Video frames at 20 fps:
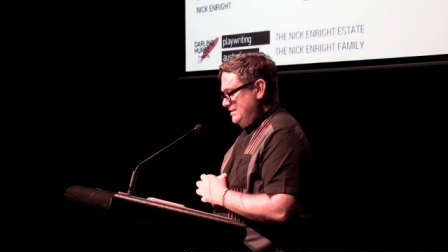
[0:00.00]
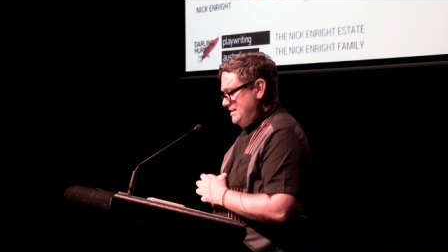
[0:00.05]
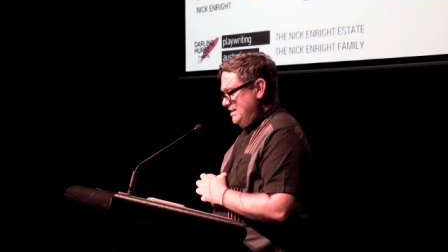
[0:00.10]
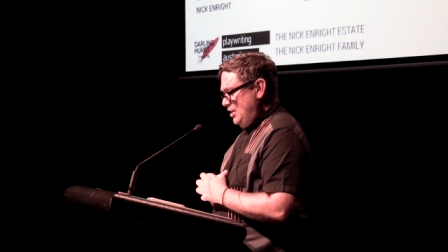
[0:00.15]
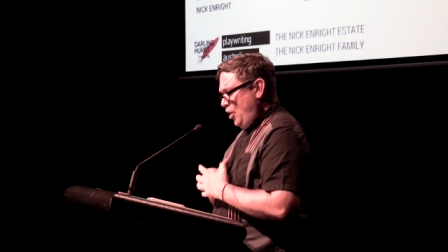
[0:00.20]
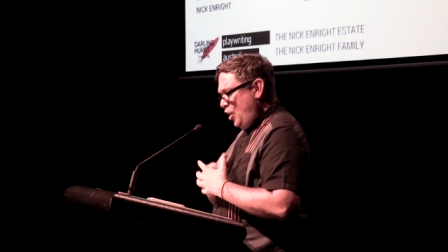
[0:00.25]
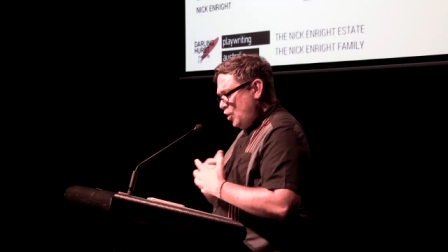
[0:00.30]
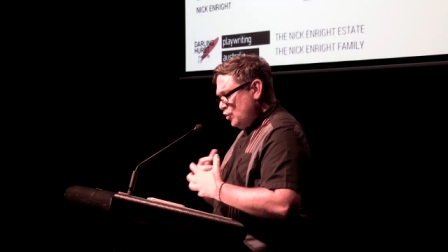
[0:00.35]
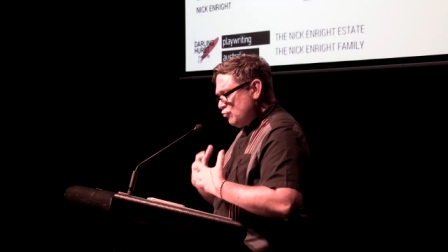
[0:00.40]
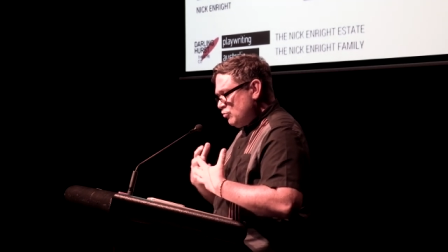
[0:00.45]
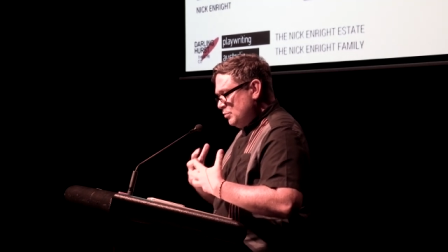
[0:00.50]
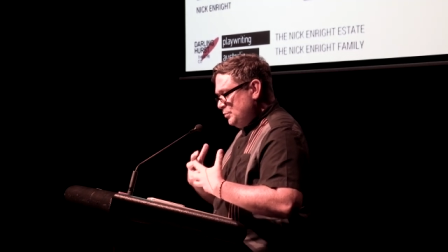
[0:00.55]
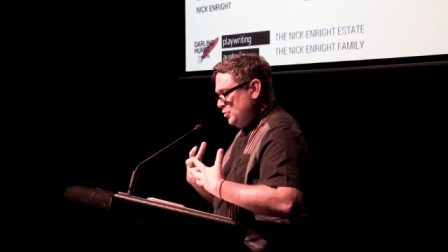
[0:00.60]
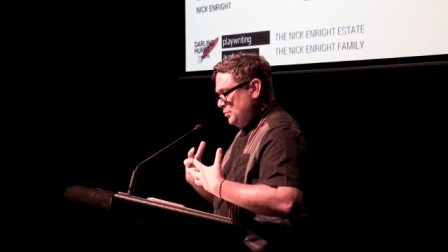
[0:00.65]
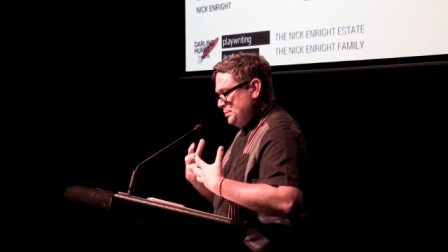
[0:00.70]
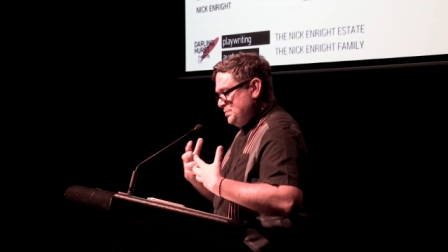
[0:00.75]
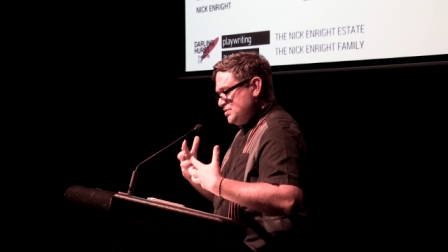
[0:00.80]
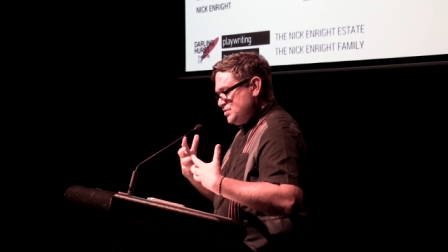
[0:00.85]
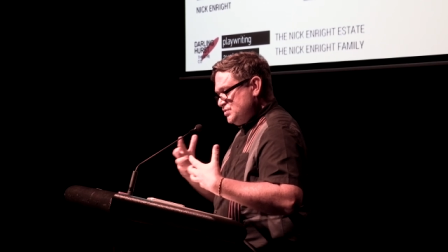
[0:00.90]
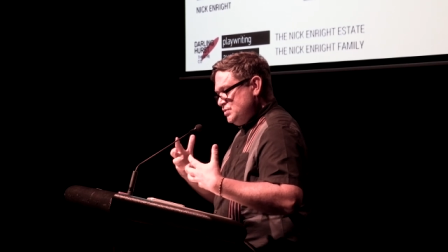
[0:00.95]
the
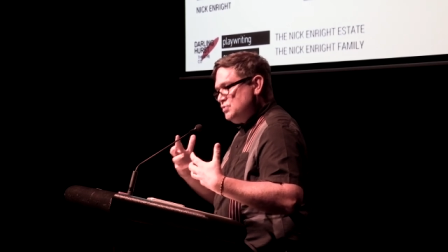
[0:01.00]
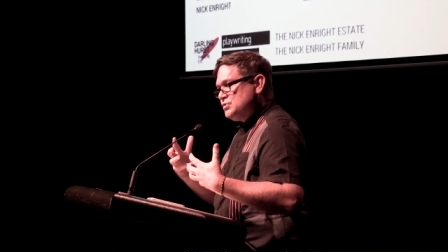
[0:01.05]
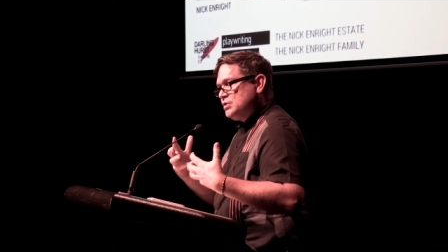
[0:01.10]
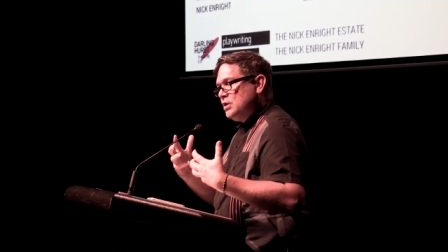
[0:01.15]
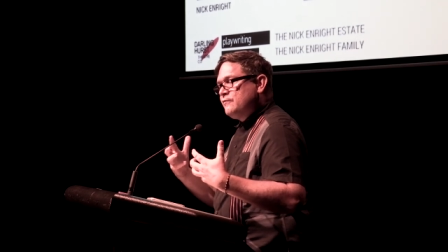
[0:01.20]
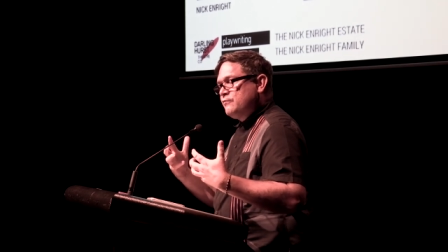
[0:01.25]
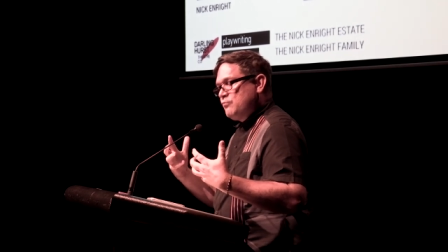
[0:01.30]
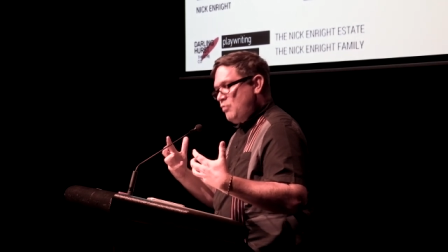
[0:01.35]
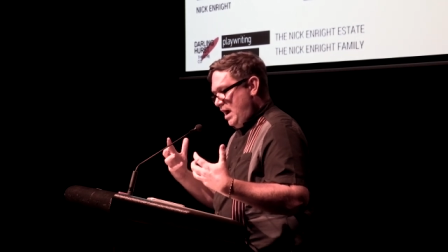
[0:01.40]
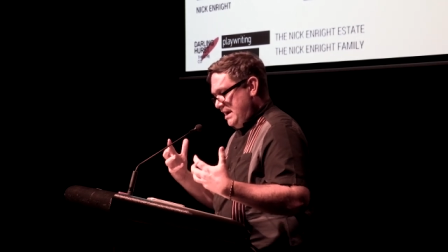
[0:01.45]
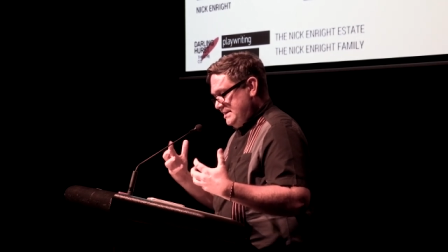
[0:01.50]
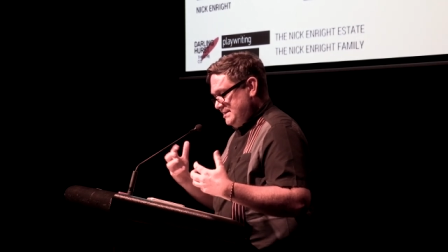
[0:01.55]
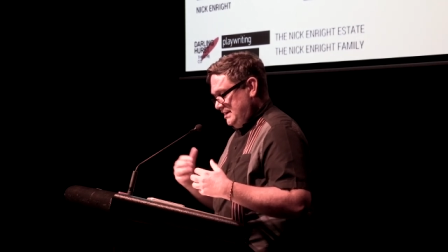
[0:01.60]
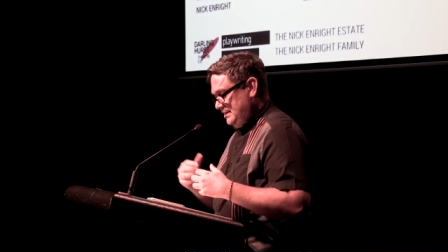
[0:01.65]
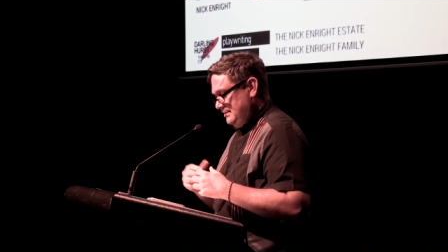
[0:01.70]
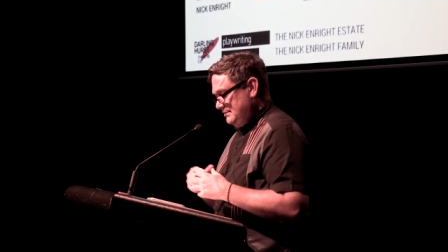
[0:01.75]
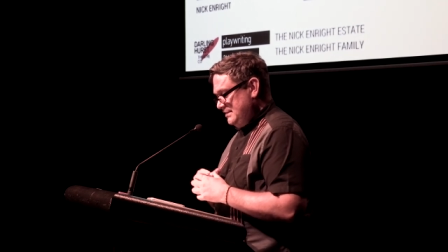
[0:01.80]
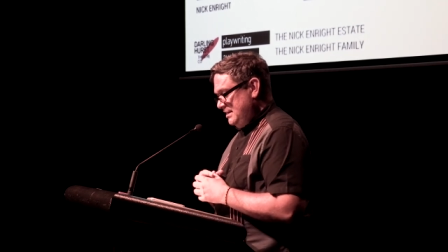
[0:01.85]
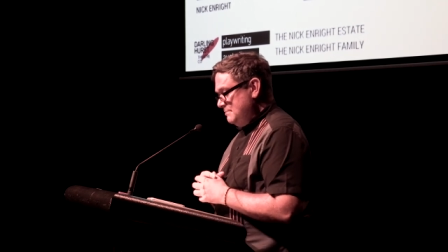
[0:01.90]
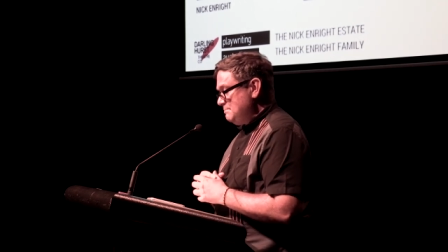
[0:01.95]
honourable pursuit of
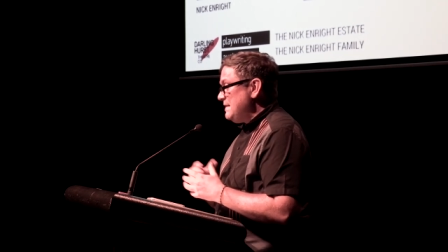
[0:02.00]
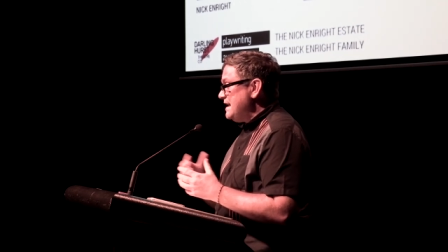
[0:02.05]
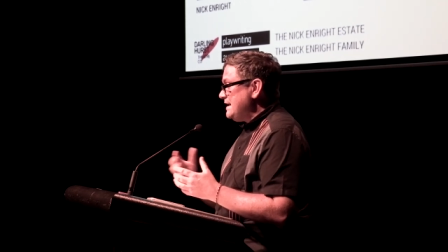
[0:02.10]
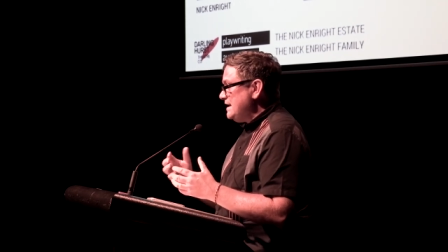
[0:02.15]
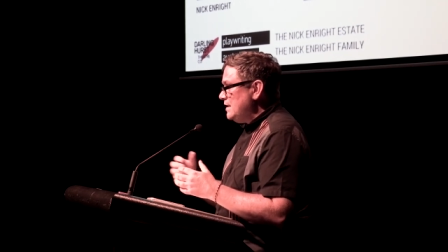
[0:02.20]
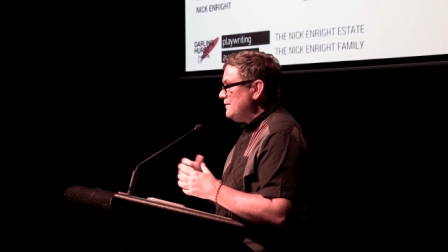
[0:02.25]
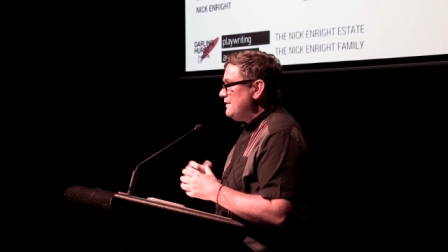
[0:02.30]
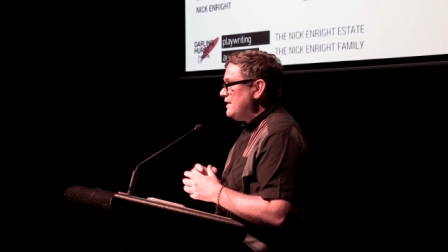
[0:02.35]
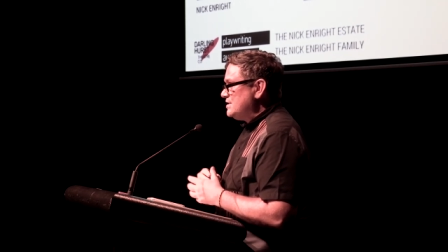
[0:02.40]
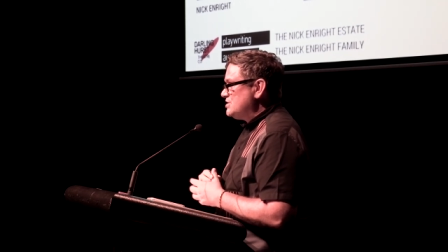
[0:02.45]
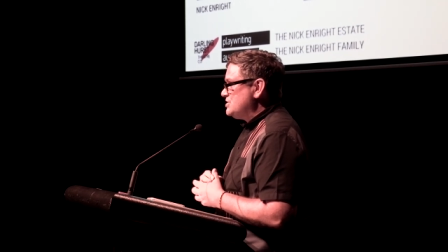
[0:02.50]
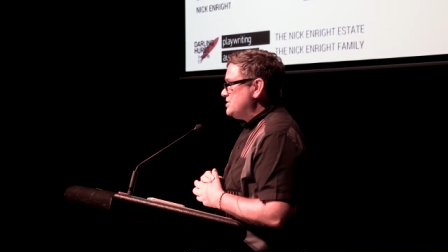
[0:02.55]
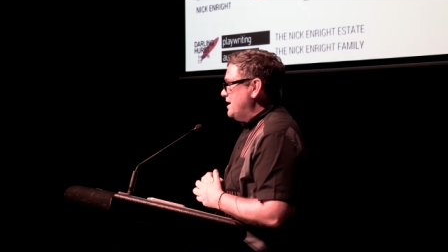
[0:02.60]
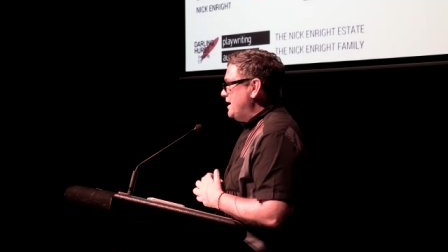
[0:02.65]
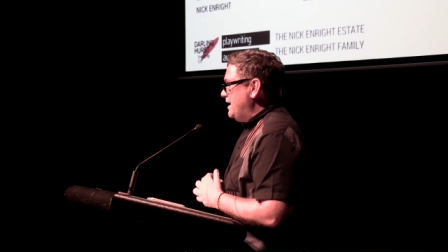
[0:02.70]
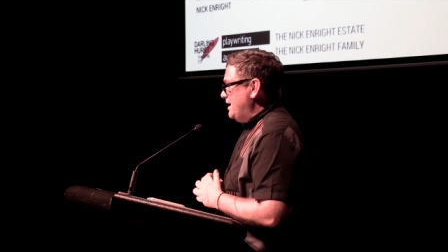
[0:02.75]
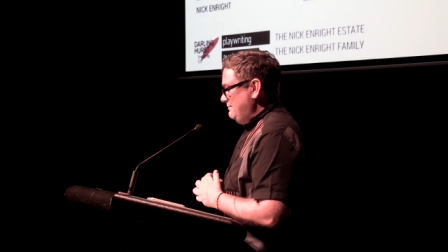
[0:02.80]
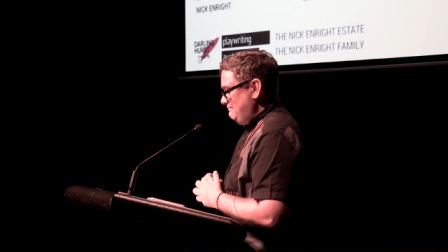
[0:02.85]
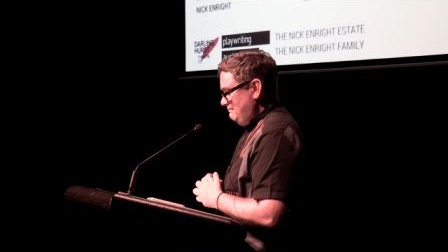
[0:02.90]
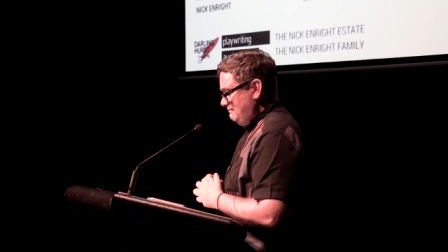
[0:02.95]
writing that many of us
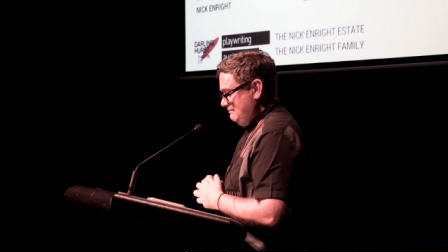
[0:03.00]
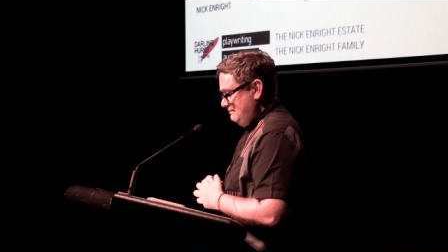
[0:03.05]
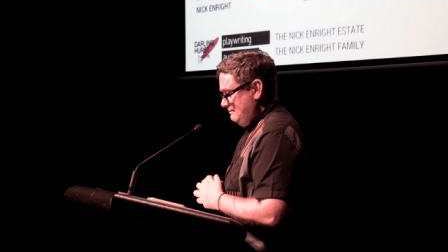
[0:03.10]
share